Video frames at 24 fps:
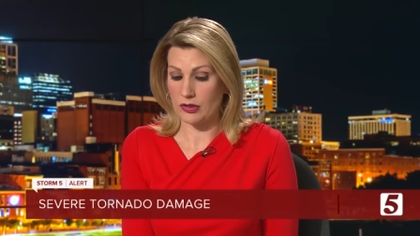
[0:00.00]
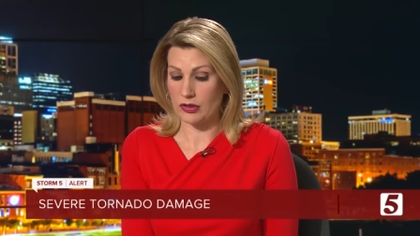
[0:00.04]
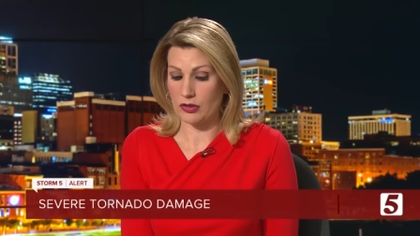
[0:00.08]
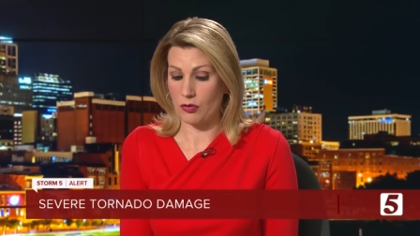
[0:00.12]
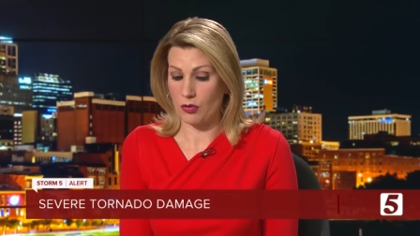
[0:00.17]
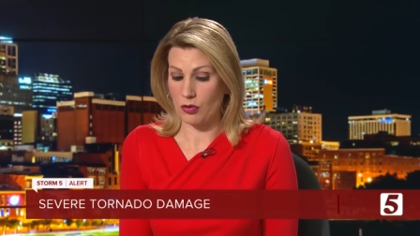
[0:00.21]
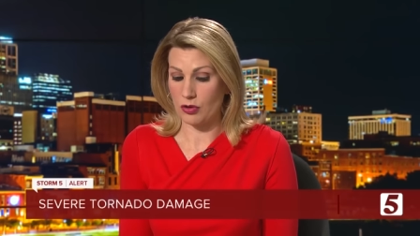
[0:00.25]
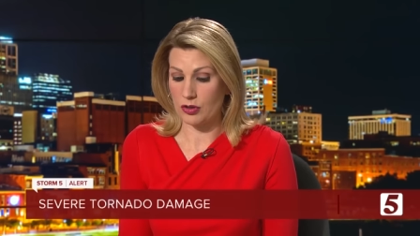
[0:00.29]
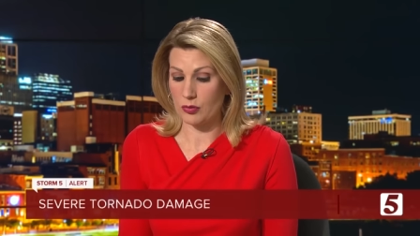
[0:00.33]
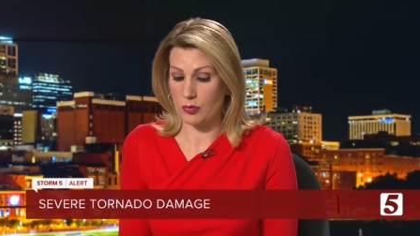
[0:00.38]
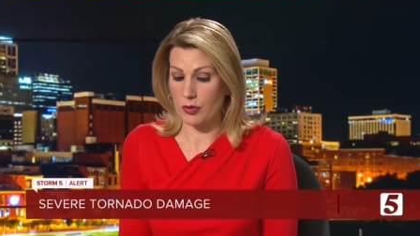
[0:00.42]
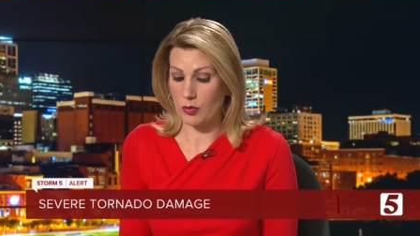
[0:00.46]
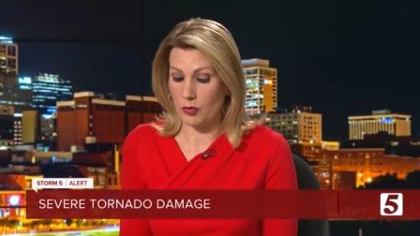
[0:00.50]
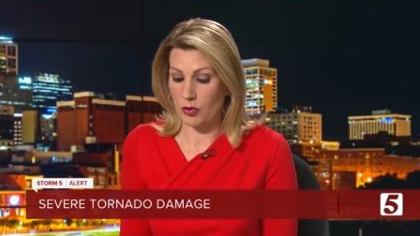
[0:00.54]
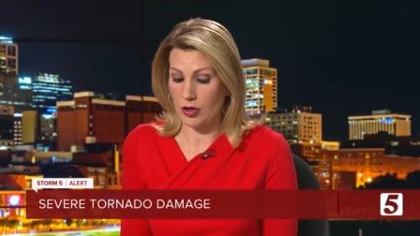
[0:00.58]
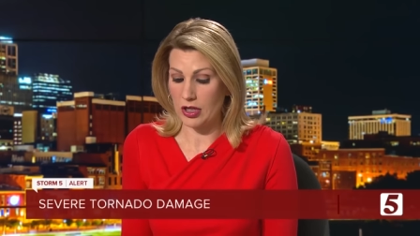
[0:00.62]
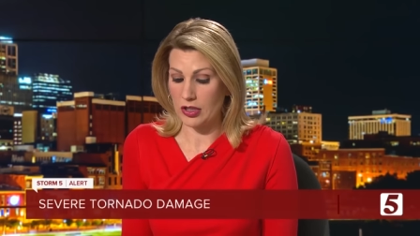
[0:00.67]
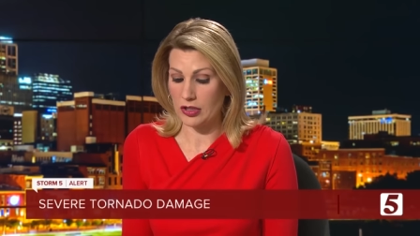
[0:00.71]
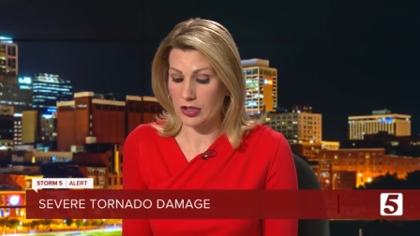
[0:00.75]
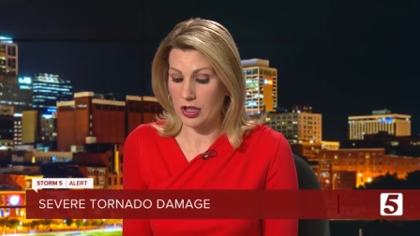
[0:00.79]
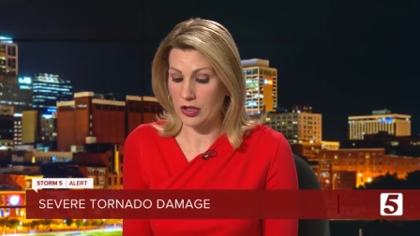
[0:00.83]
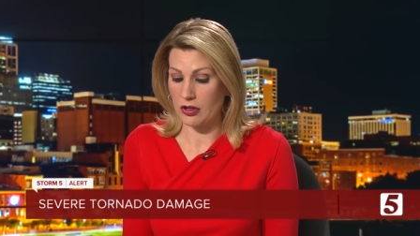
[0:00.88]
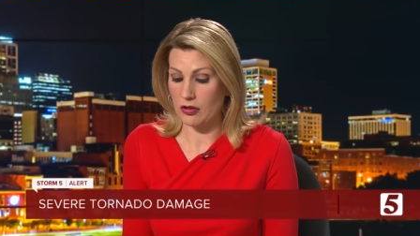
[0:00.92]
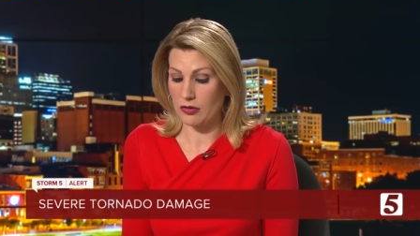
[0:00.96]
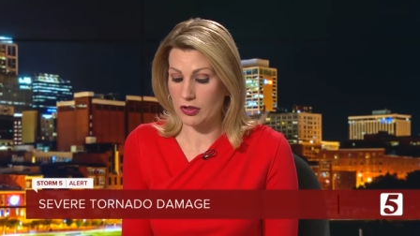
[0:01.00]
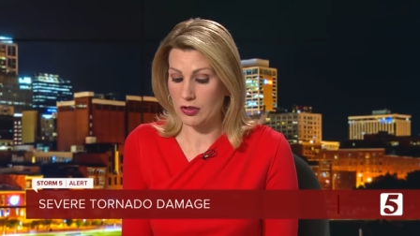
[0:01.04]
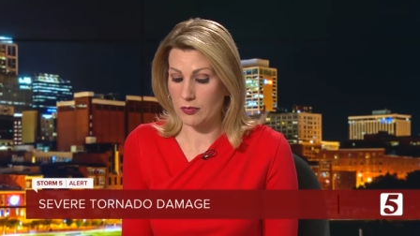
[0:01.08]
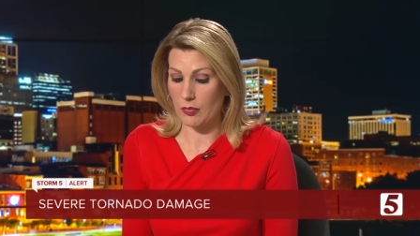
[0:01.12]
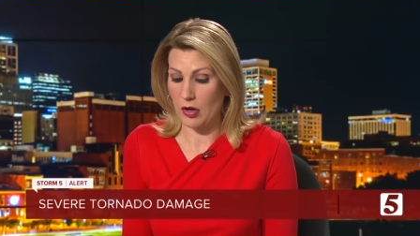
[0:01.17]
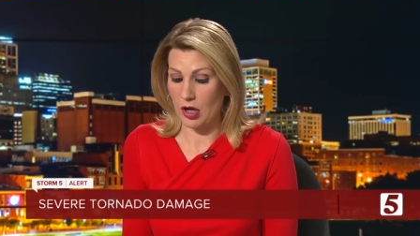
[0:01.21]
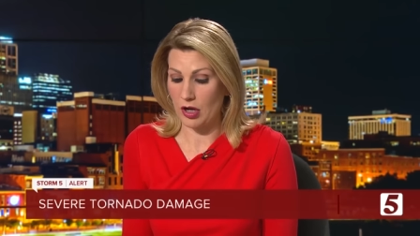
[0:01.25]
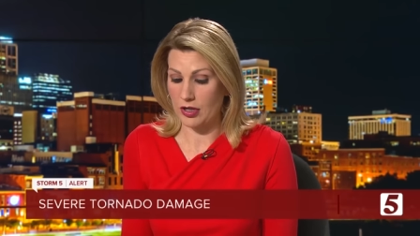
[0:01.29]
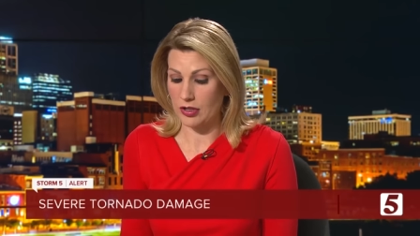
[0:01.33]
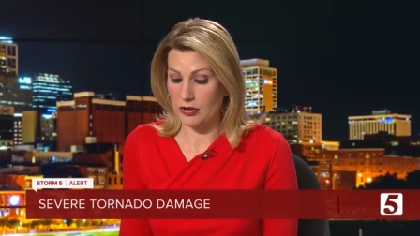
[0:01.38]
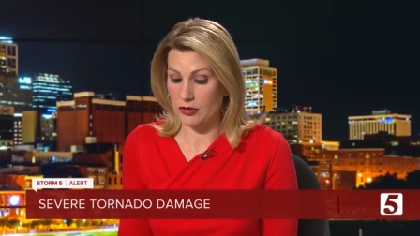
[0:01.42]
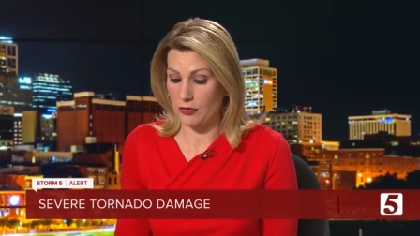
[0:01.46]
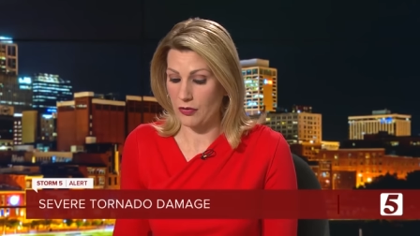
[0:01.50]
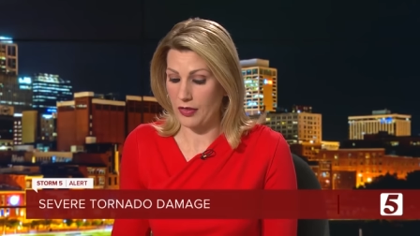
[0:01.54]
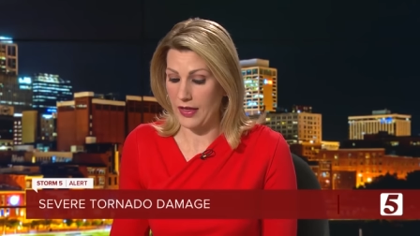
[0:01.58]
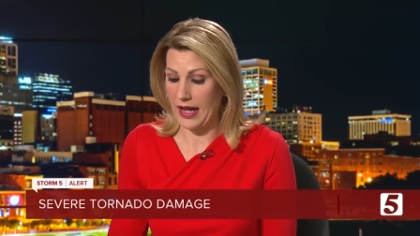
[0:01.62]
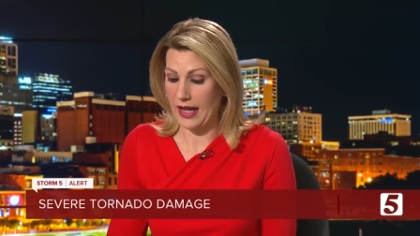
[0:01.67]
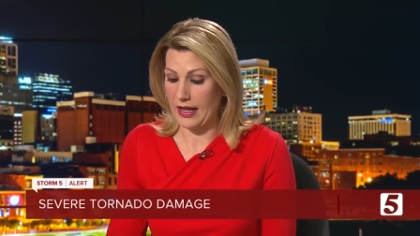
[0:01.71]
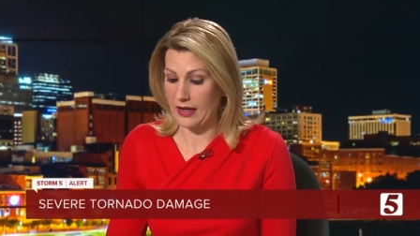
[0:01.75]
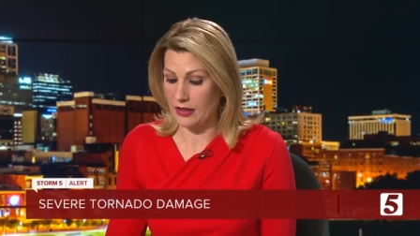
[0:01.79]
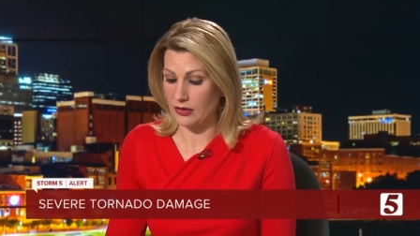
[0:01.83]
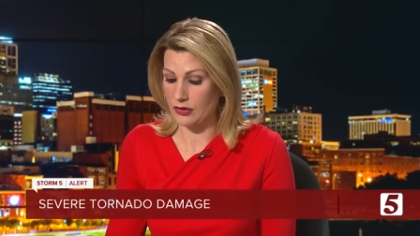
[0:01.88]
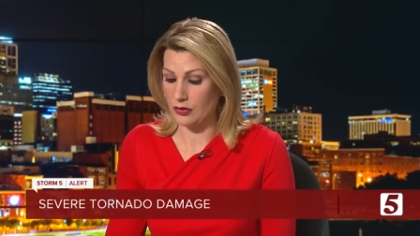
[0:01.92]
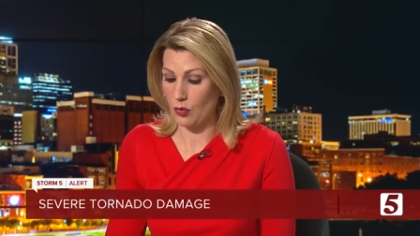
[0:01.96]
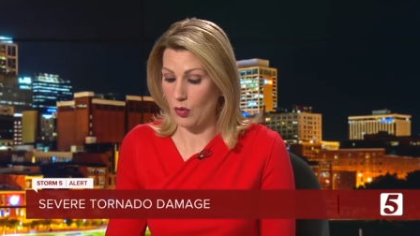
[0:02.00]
So of course, we will continue to monitor that as